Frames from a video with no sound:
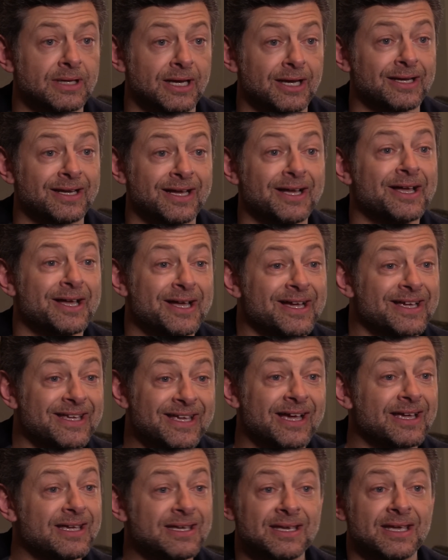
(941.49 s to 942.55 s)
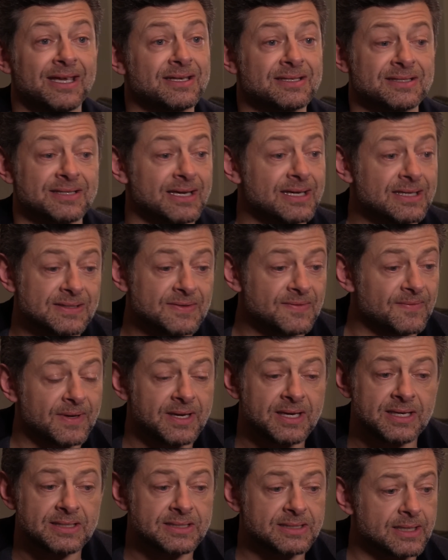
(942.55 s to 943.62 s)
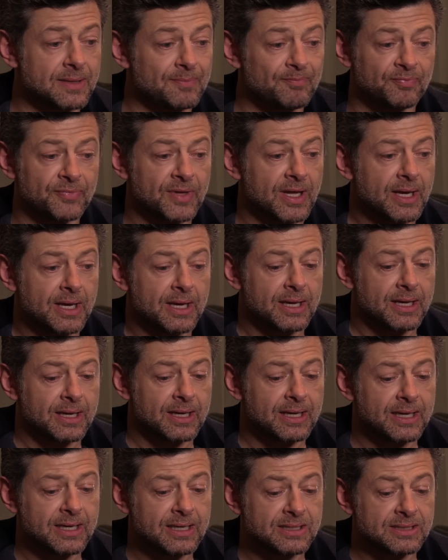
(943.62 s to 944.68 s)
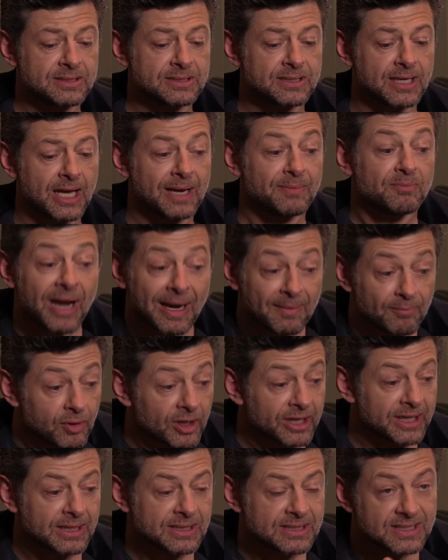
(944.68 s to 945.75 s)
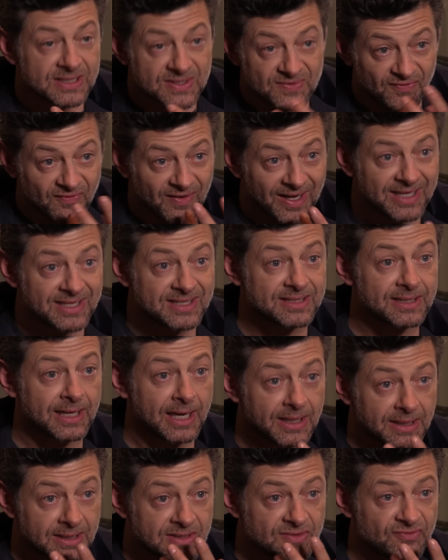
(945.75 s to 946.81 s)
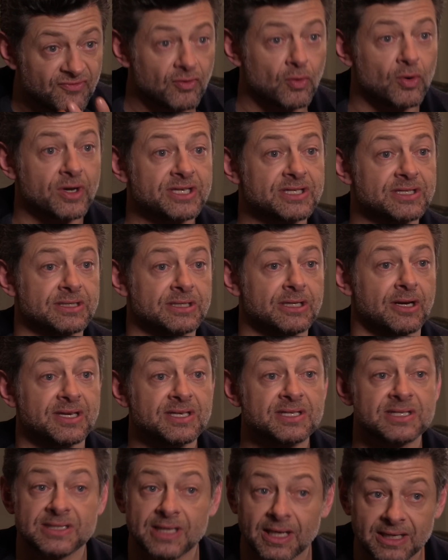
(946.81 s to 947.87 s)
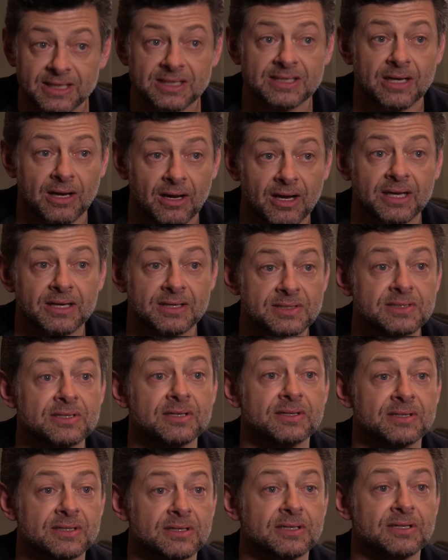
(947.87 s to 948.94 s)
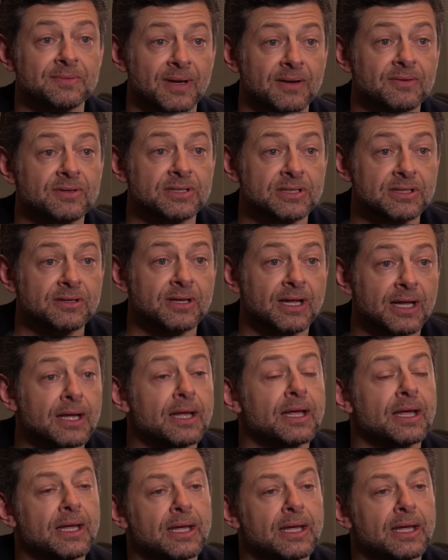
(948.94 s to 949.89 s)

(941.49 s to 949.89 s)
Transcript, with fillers: yeah, yeah, yeah. He, he's he's he's um, he's and, and bringing it to his face and his voice. You know, he studied tigers to to, to be able to mm. do that.